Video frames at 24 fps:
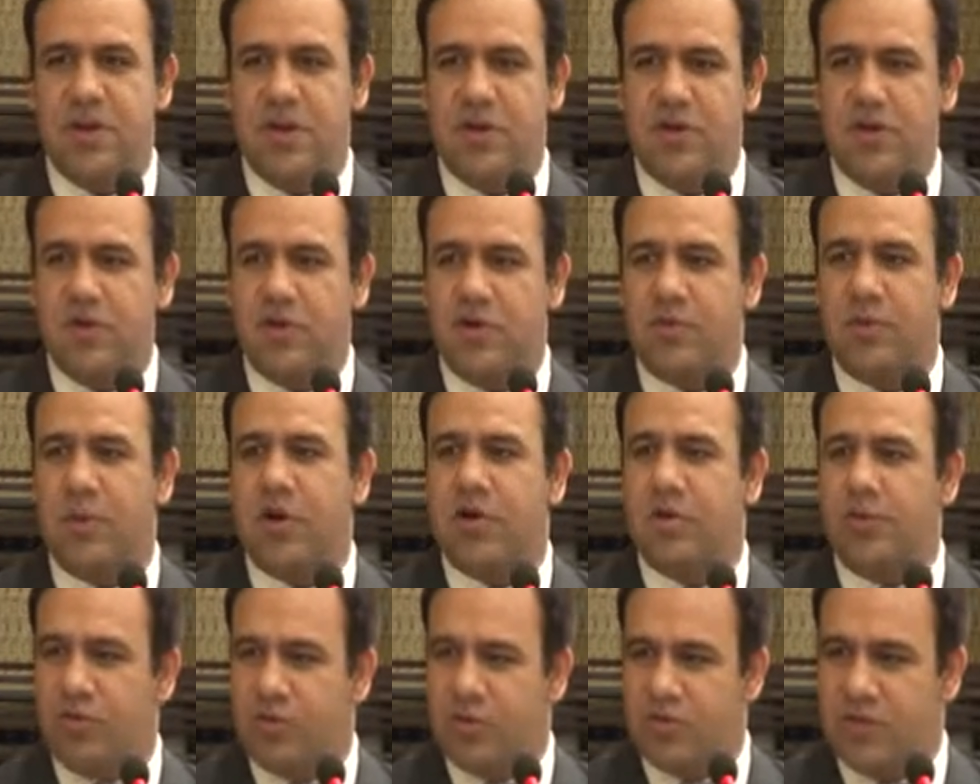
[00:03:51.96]
And for
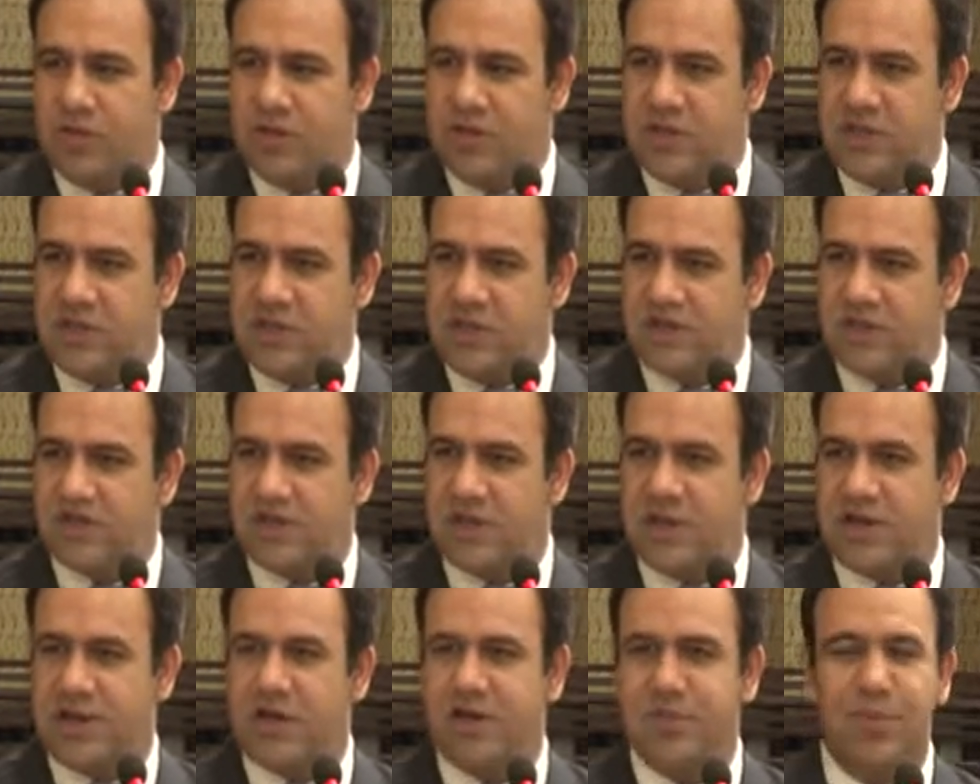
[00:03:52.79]
about 2 to 3 years,
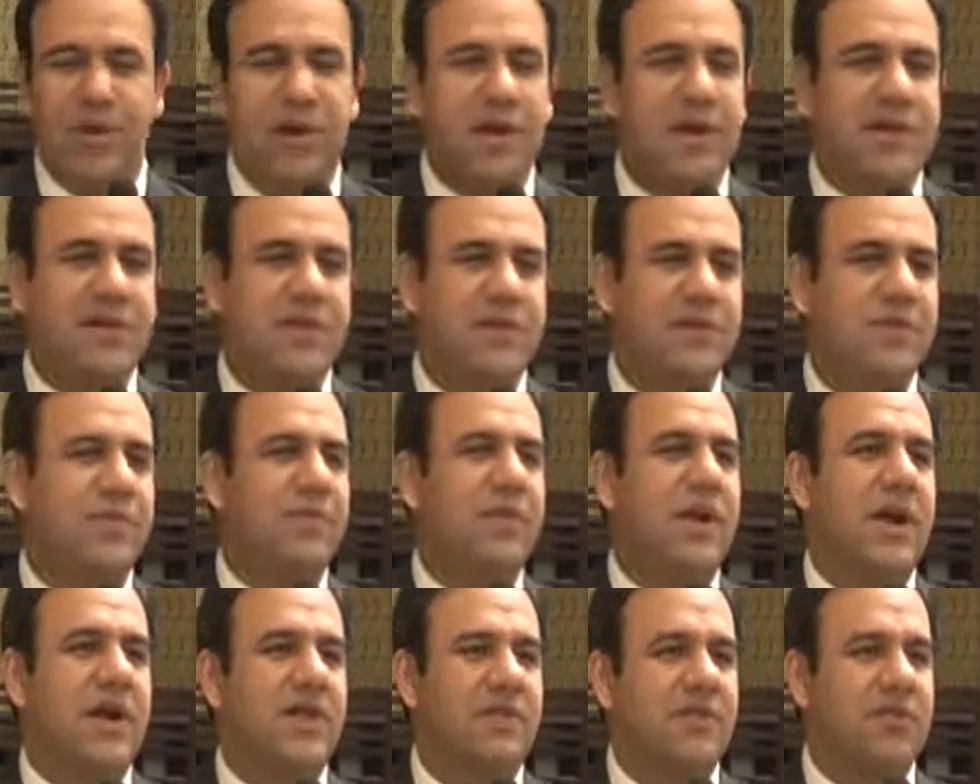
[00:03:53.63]
started building this
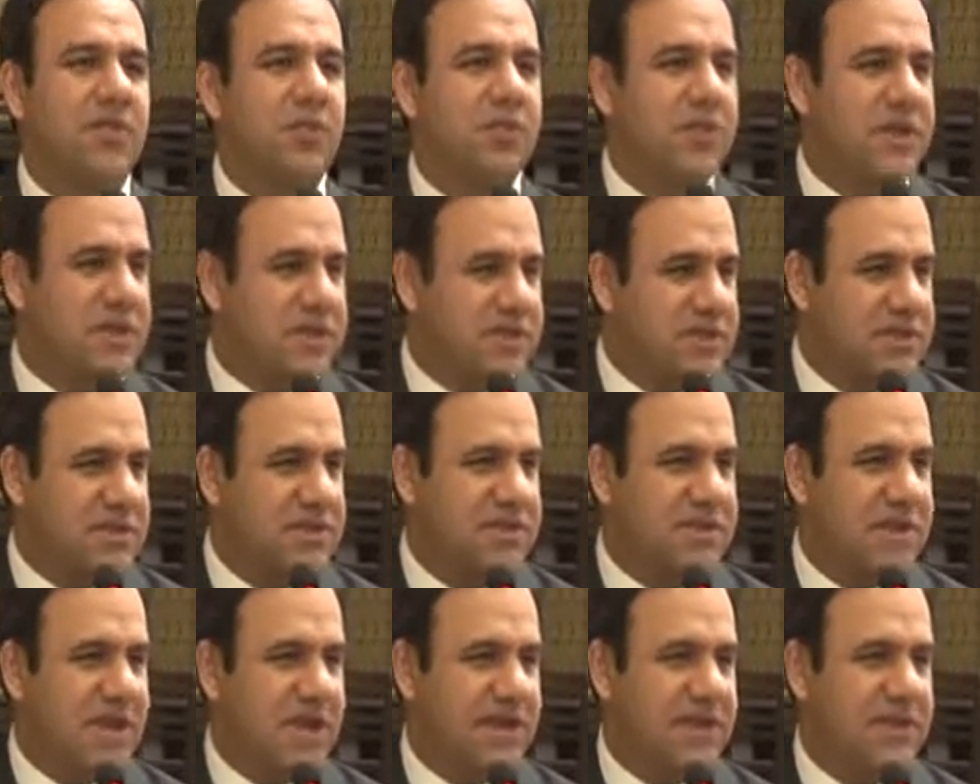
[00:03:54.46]
platform, just
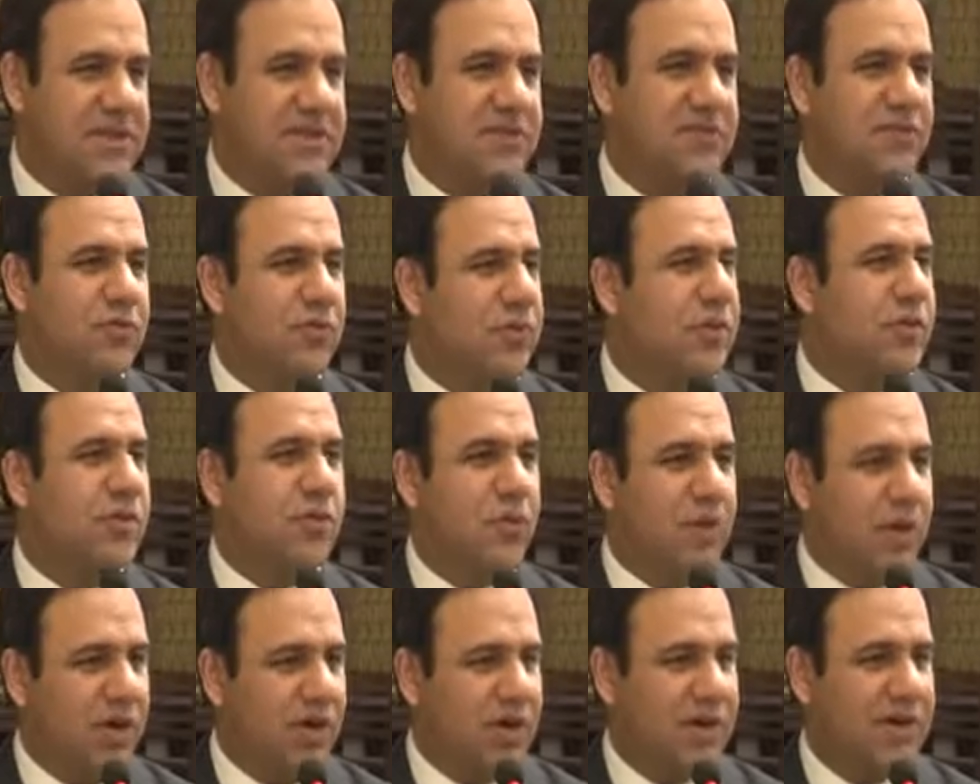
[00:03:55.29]
that this
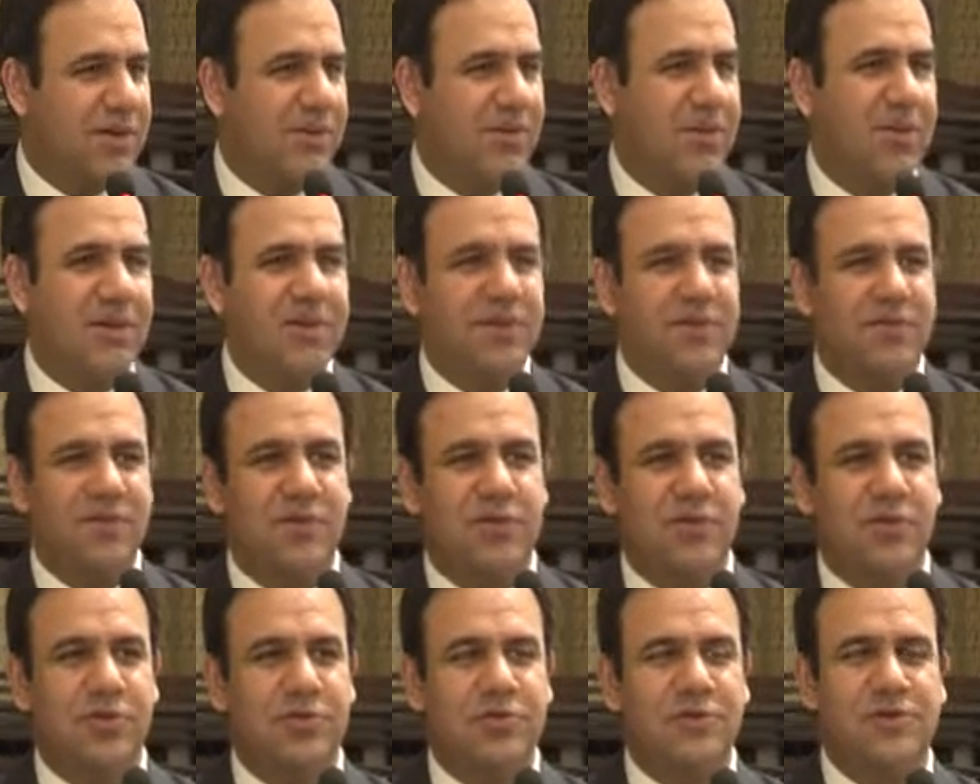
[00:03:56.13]
wouldn't work because
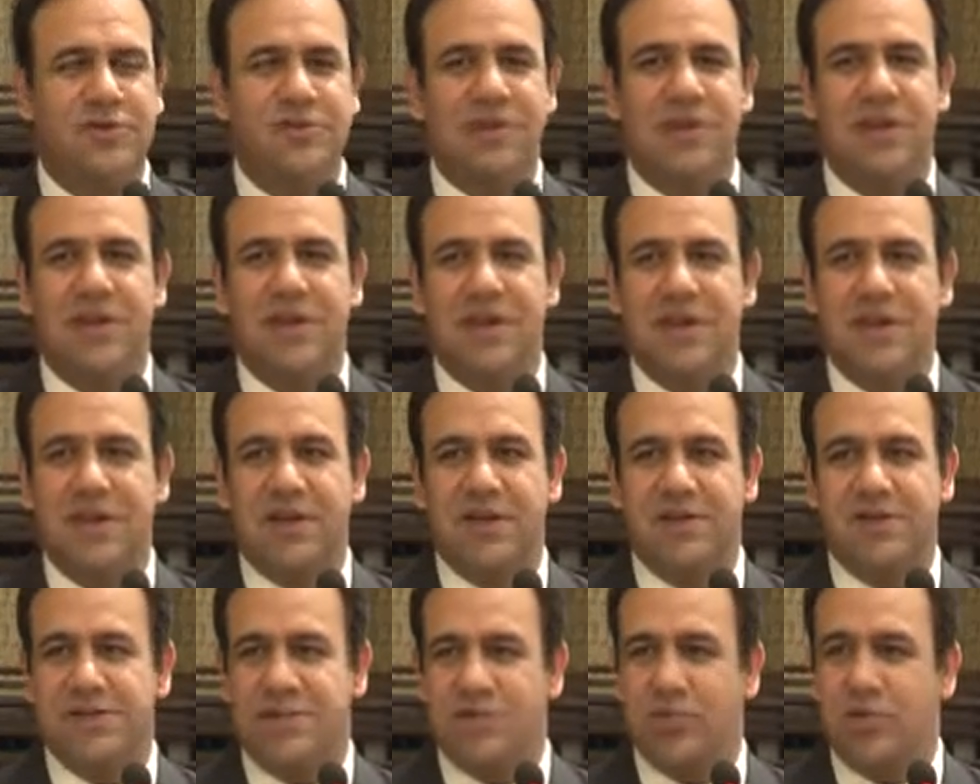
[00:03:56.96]
Windows
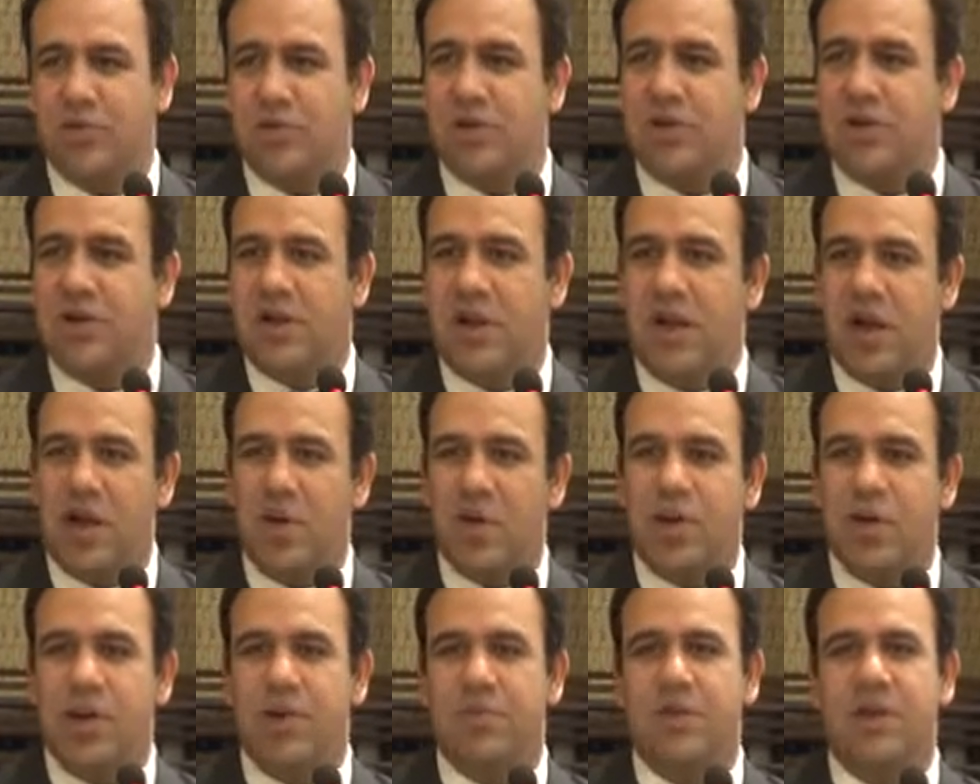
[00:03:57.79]
just wouldn't
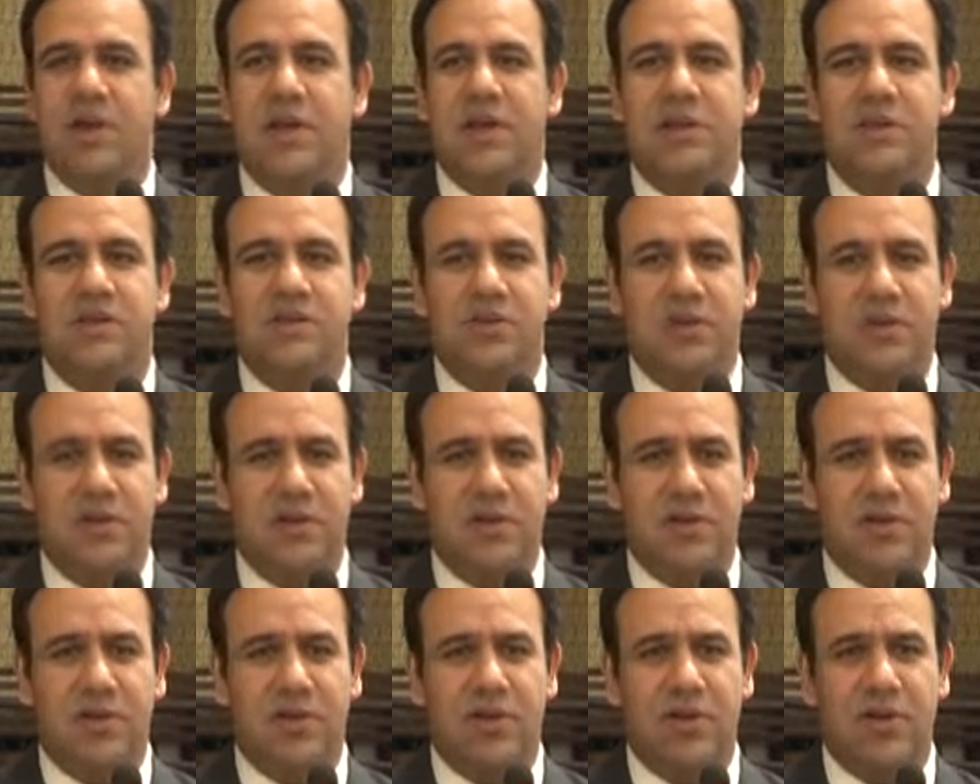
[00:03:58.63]
allow an
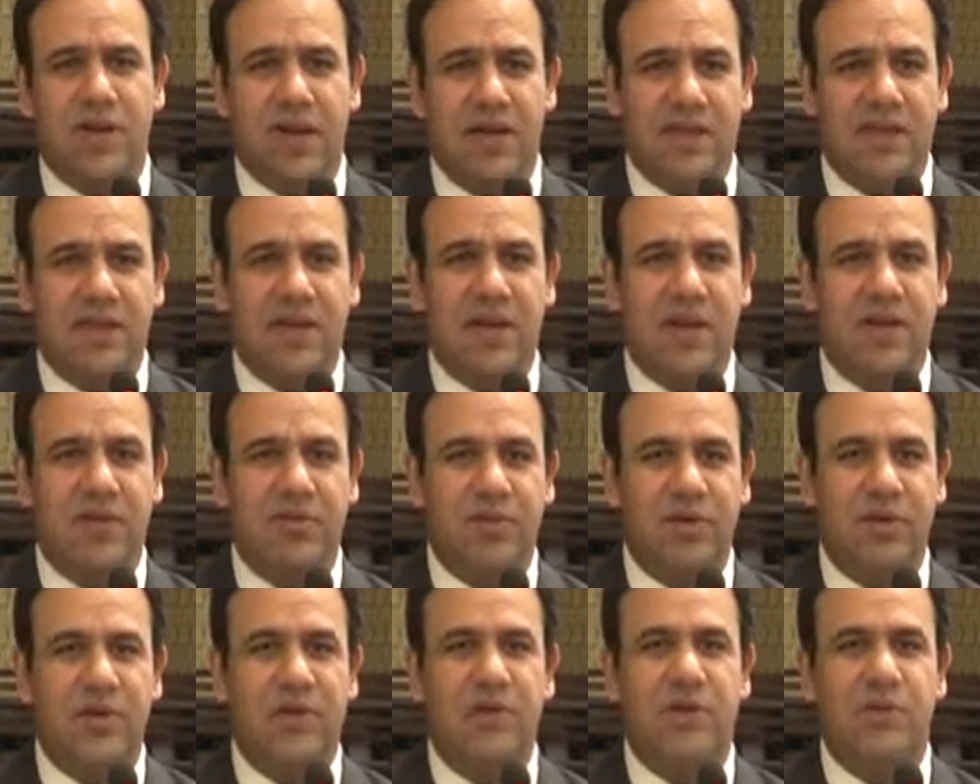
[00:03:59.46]
application like
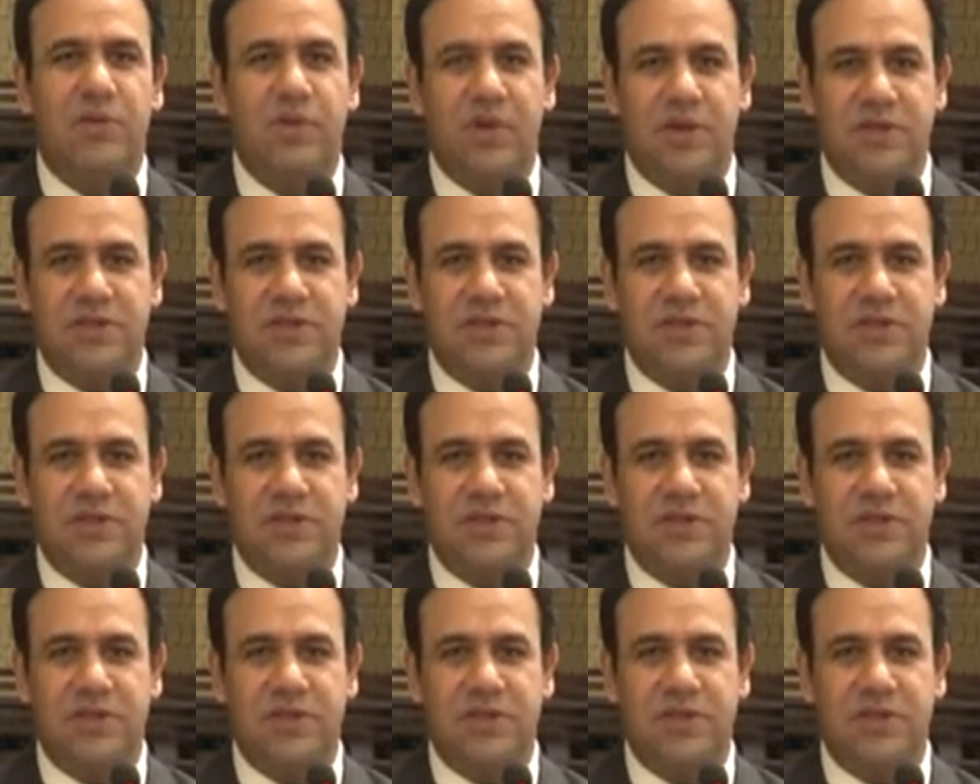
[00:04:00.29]
that to actually work